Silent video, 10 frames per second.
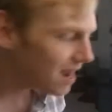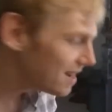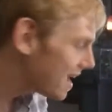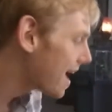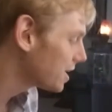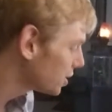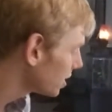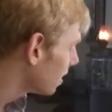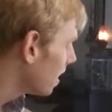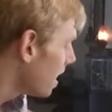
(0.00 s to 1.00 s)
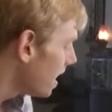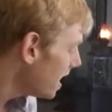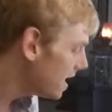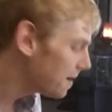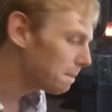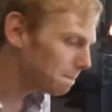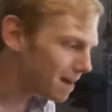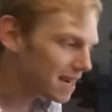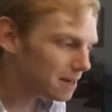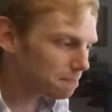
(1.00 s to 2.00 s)
And yeah, sure, it
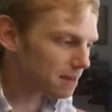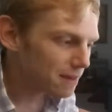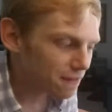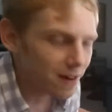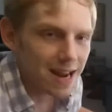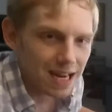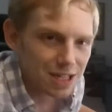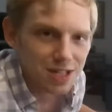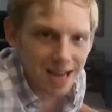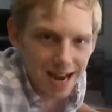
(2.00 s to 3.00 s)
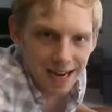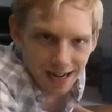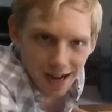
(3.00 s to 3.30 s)
might be for ages 8